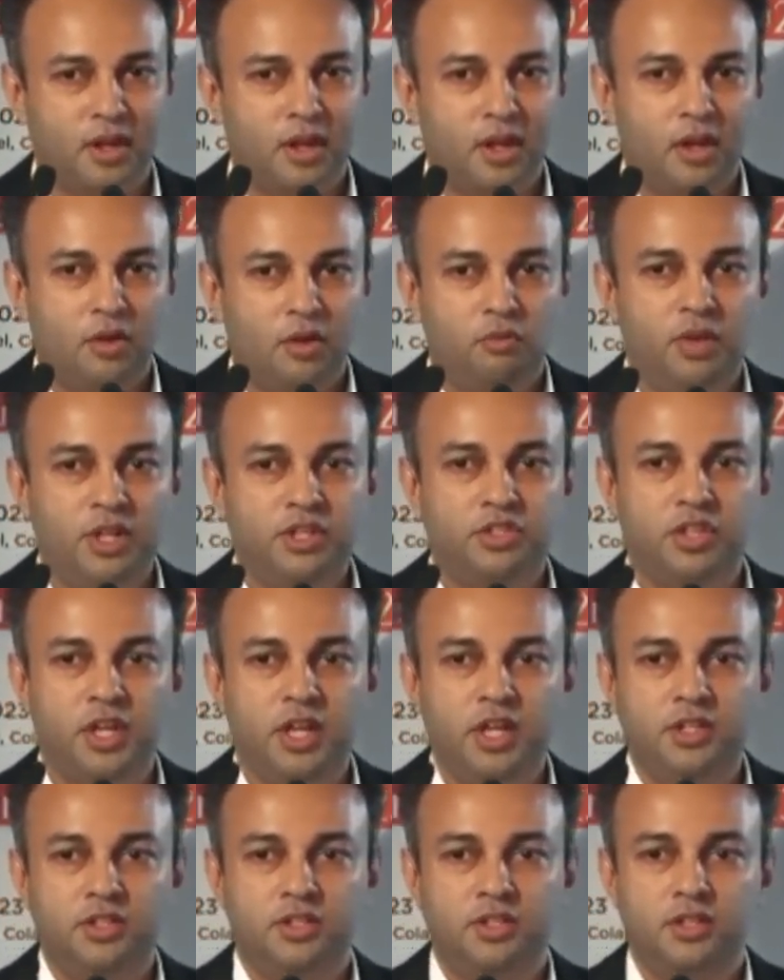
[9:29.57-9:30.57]
We
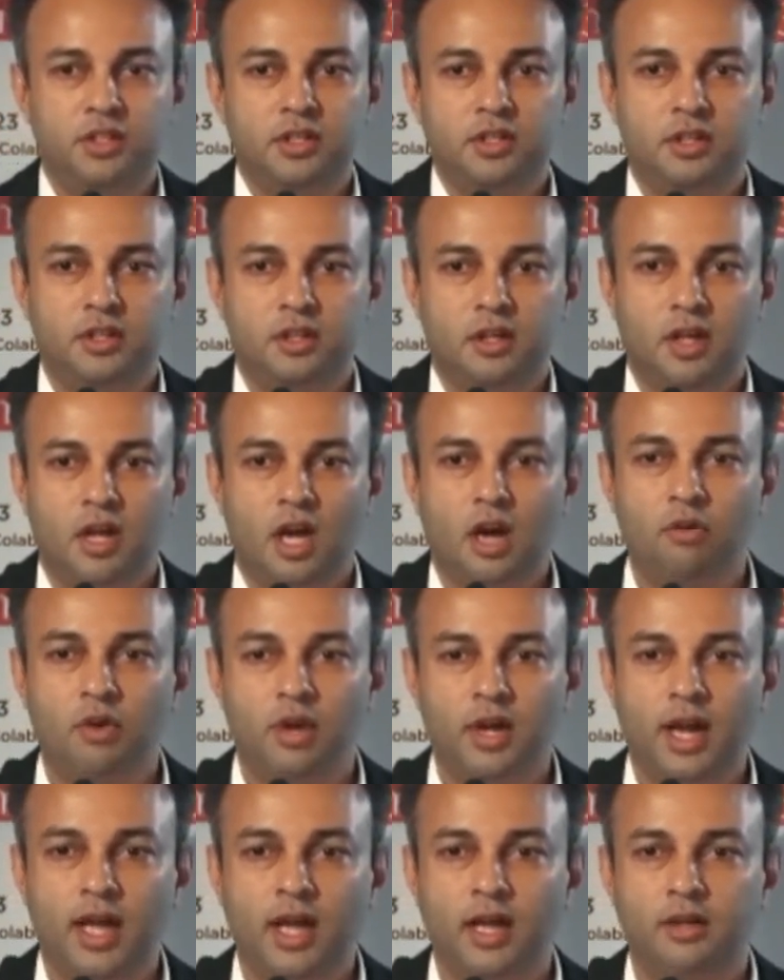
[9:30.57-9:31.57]
change our
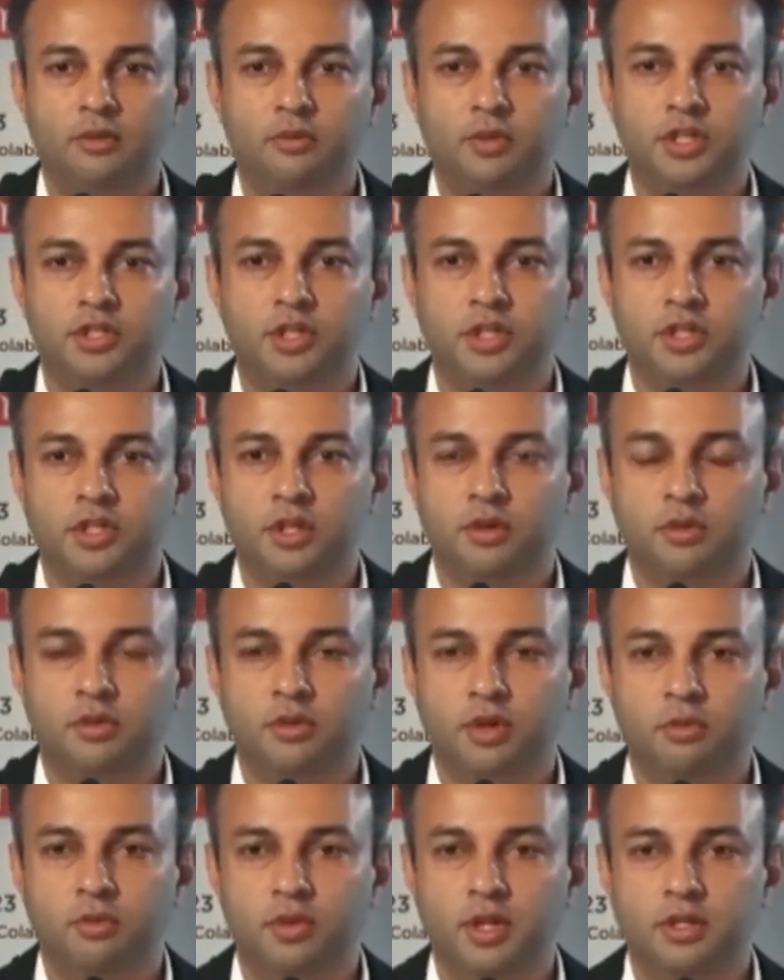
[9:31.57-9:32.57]
land, we change our
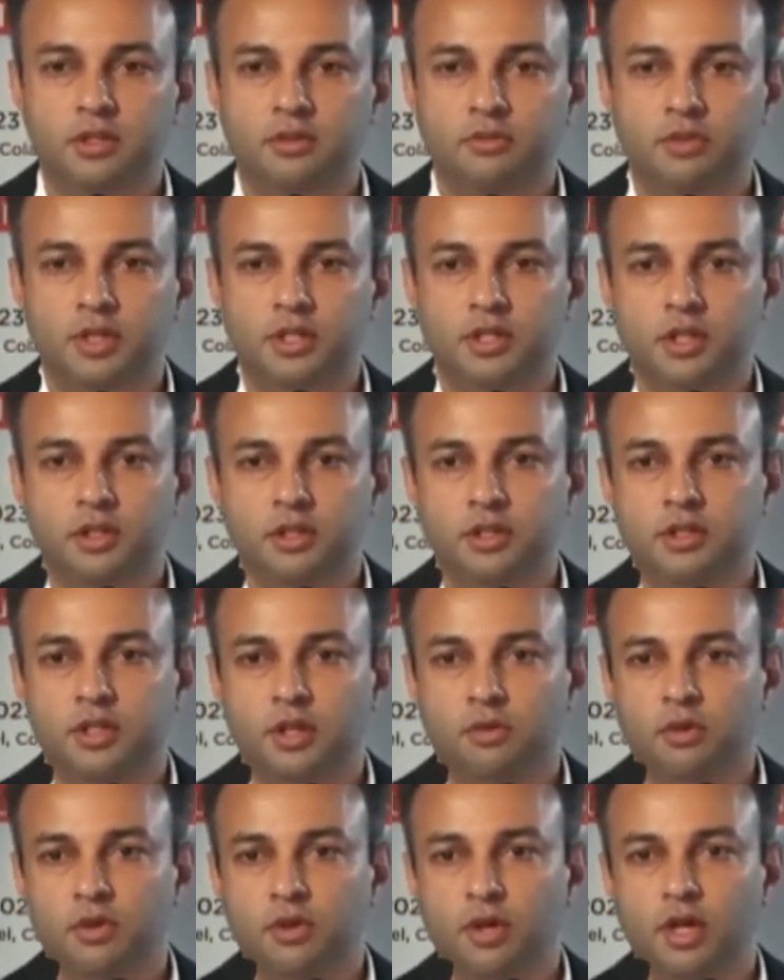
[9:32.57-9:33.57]
rivers, we change
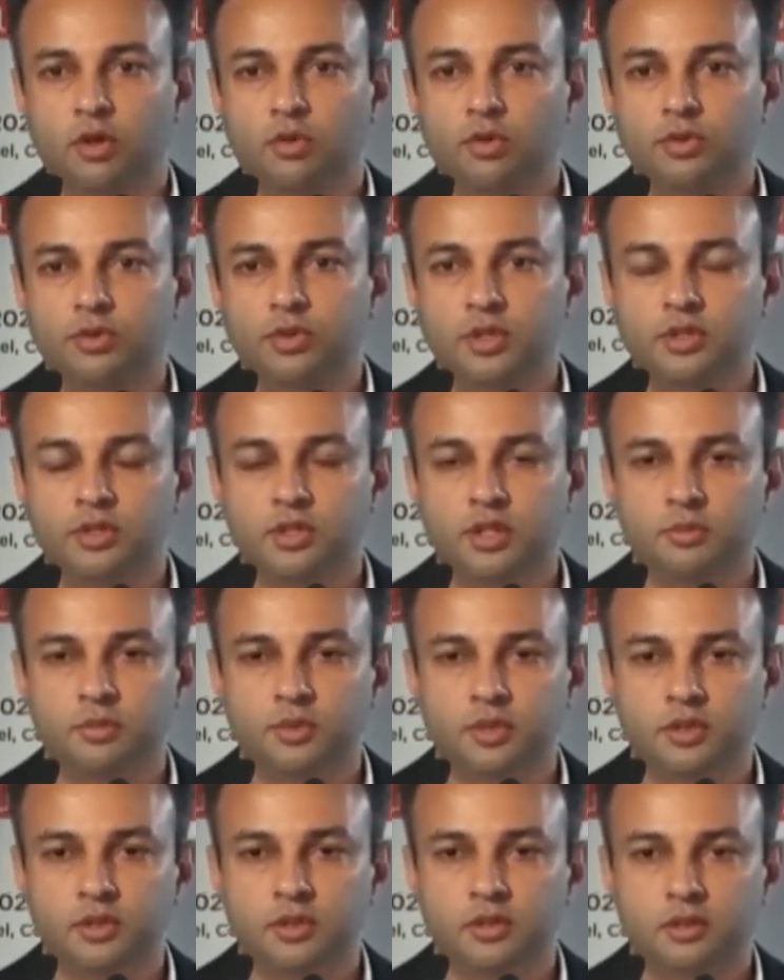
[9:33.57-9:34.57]
our
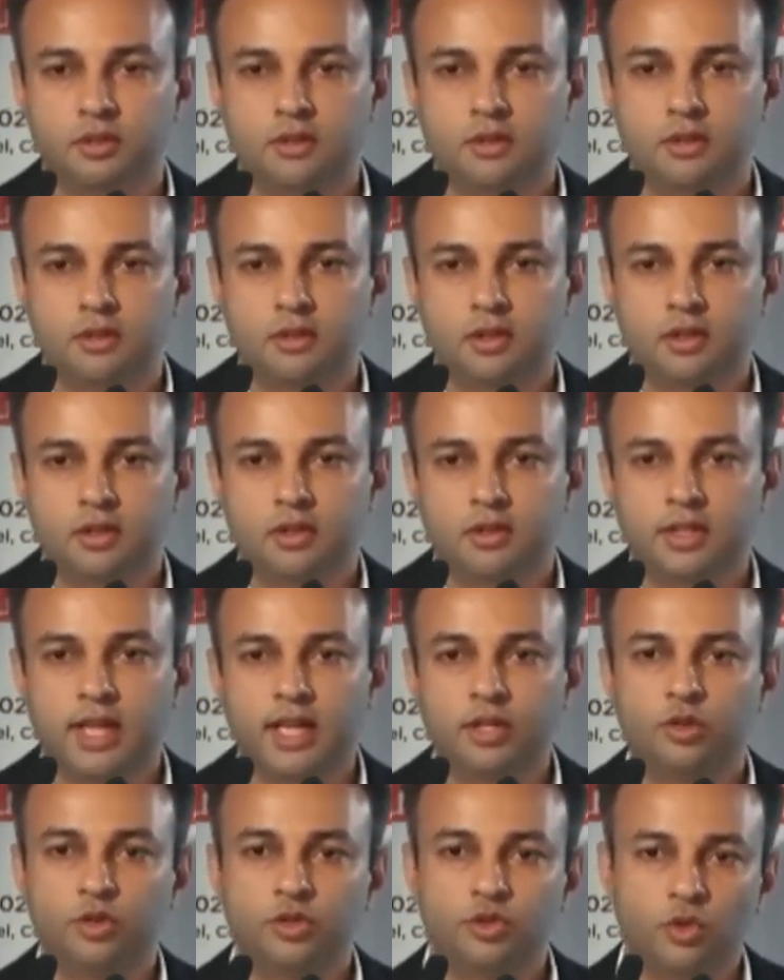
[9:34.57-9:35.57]
ecosystems. That
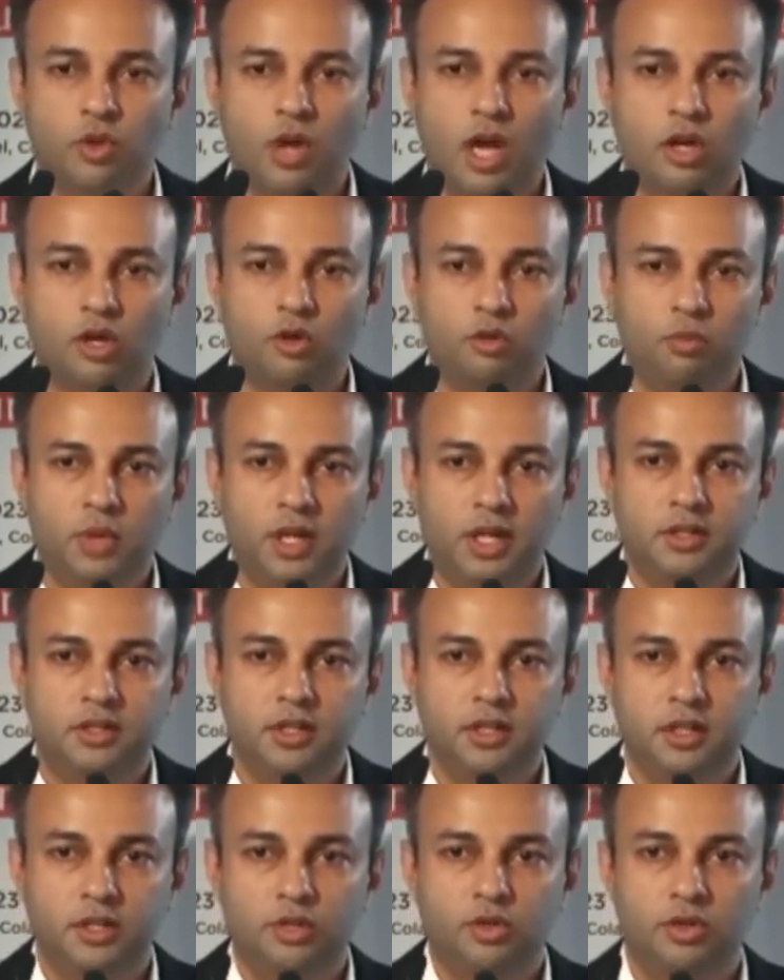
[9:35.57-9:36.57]
also accumulate
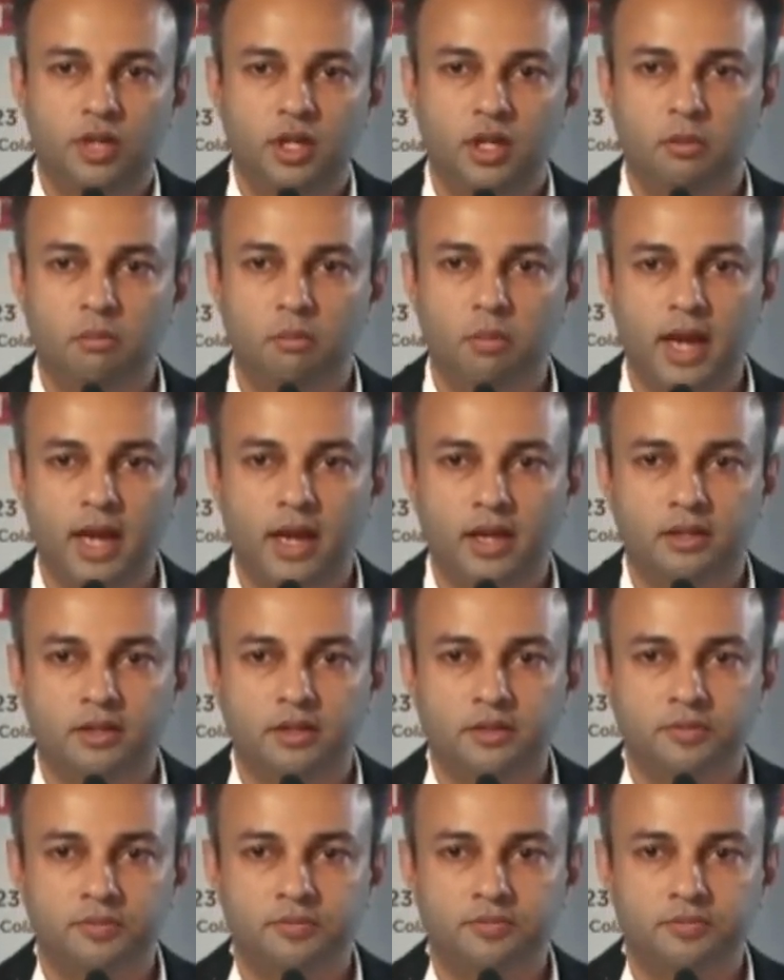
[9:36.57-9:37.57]
into the impact.
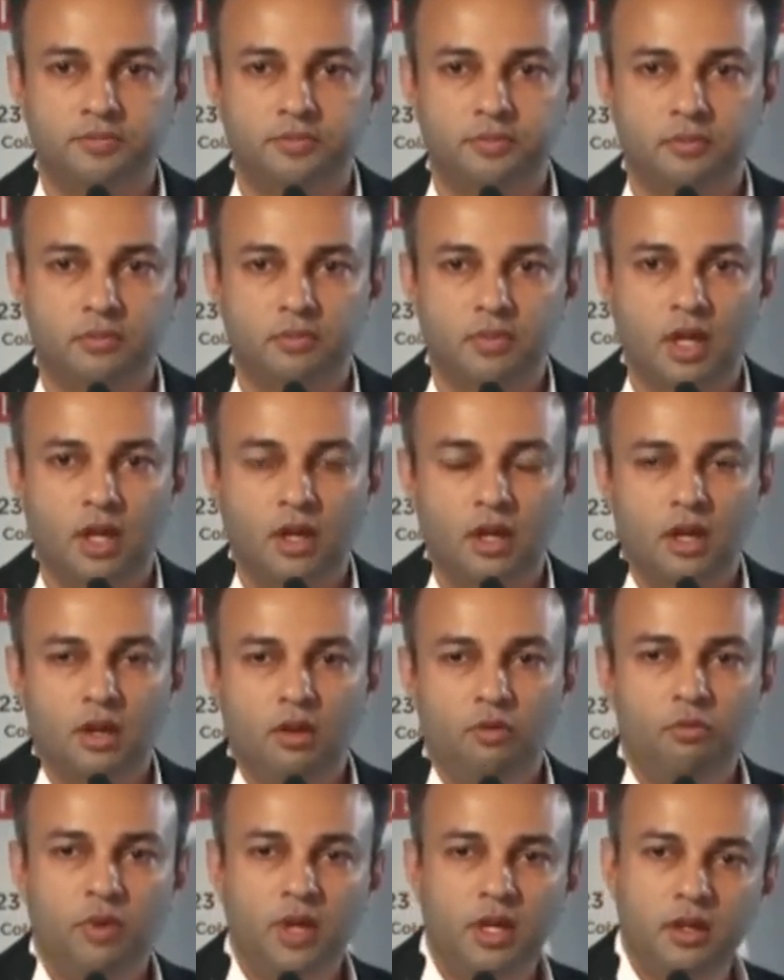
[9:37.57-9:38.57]

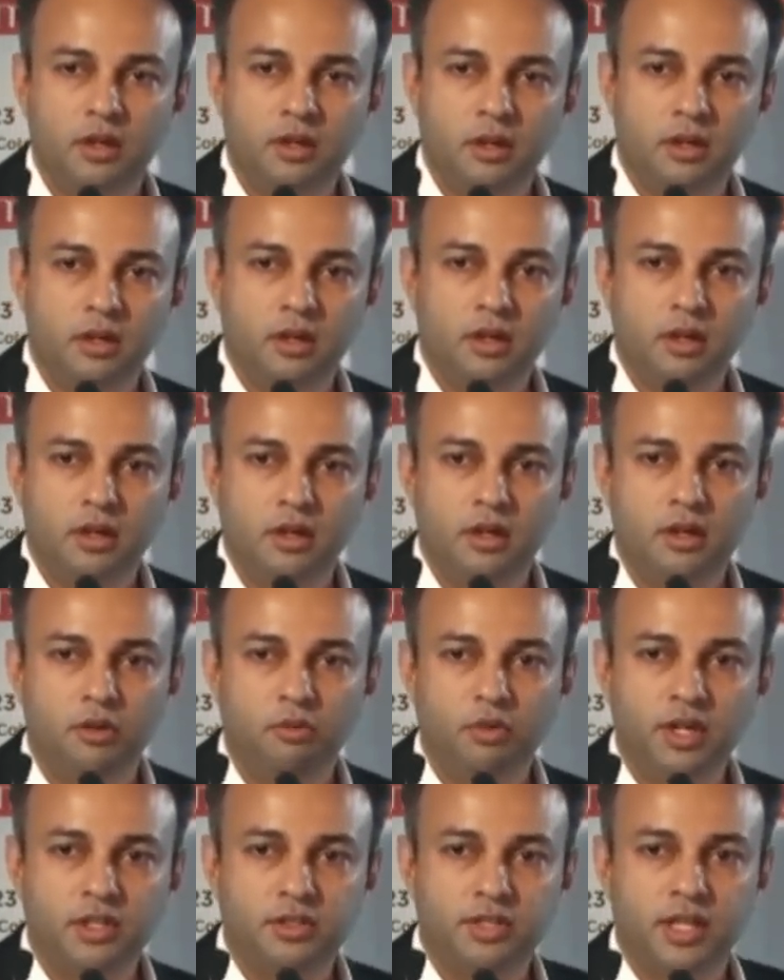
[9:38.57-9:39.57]
When
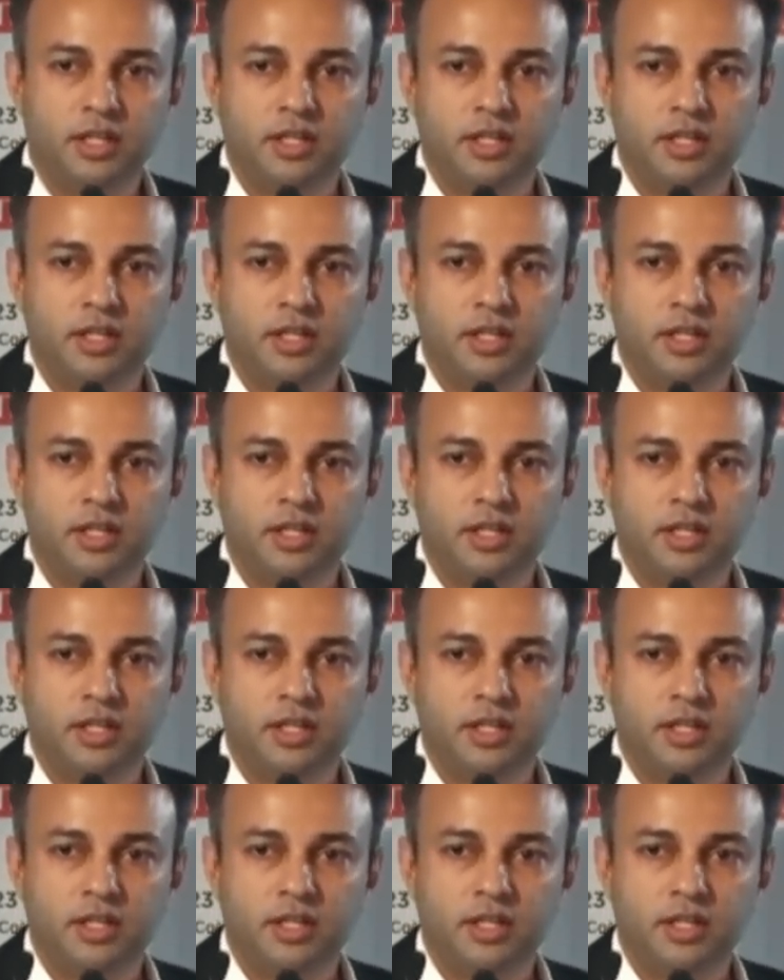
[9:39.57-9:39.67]
rivers that are